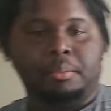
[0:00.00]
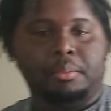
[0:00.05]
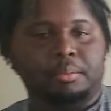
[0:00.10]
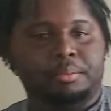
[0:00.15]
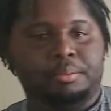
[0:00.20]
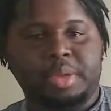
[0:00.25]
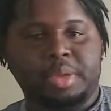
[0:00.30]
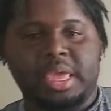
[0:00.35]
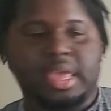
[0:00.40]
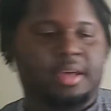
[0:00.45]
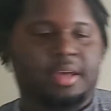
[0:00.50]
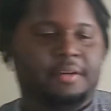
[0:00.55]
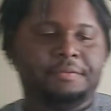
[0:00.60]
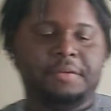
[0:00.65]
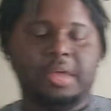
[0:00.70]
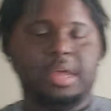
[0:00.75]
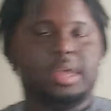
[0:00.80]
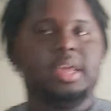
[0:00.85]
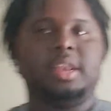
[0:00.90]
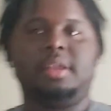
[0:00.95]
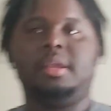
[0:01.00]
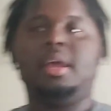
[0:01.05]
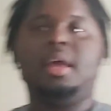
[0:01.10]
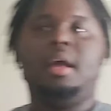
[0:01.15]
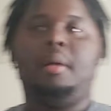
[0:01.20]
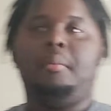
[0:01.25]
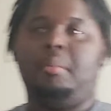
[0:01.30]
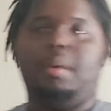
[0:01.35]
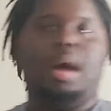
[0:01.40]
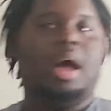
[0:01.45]
being a fucking
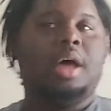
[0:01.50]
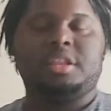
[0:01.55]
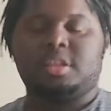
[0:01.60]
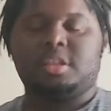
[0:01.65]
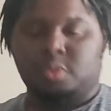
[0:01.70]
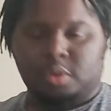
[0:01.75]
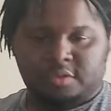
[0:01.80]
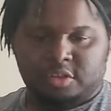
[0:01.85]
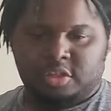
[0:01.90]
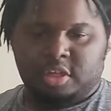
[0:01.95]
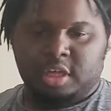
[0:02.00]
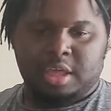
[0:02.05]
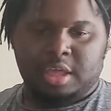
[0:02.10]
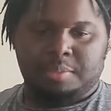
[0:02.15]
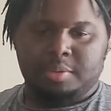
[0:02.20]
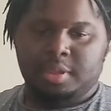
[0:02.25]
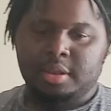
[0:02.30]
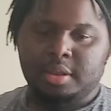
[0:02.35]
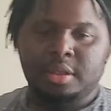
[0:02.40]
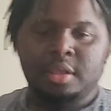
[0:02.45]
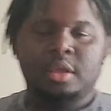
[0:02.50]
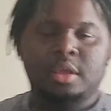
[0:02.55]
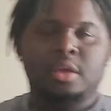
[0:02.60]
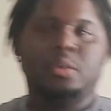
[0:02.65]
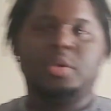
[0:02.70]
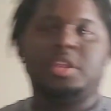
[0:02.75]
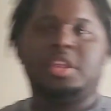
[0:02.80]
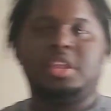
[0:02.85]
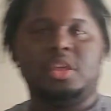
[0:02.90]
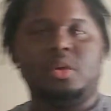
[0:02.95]
monster of a champion
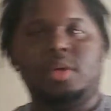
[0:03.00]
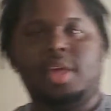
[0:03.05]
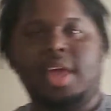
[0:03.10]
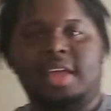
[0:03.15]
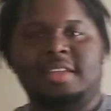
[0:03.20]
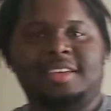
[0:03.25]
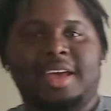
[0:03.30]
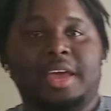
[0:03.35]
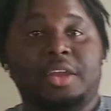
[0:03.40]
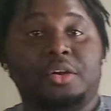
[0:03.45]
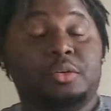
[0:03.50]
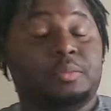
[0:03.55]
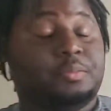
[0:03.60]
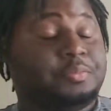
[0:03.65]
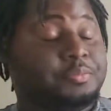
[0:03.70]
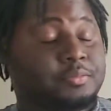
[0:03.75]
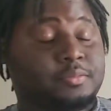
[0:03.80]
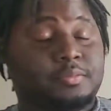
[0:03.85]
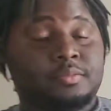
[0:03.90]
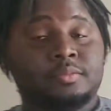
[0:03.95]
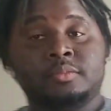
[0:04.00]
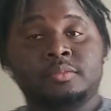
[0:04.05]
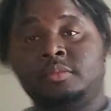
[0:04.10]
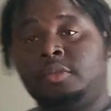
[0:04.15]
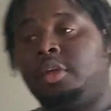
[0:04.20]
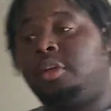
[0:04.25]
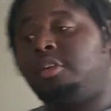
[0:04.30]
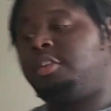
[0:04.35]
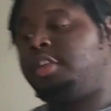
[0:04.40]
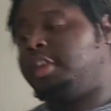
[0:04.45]
with the UK title.
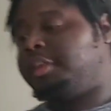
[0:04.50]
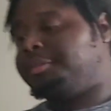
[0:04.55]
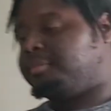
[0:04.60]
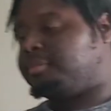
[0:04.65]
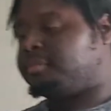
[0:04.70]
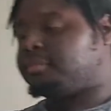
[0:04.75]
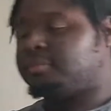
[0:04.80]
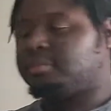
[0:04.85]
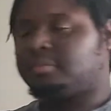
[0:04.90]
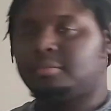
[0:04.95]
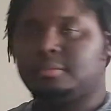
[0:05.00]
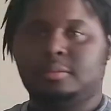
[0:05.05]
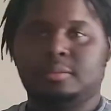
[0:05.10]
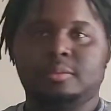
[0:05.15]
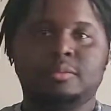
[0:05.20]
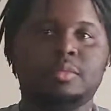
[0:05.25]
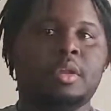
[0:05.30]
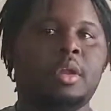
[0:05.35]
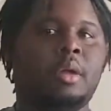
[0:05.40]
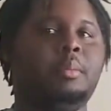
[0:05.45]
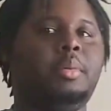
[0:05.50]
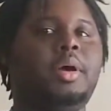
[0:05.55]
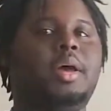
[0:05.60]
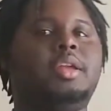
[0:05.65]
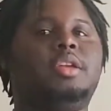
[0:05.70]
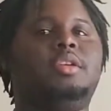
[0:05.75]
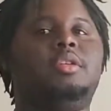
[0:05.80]
Good shit. But, you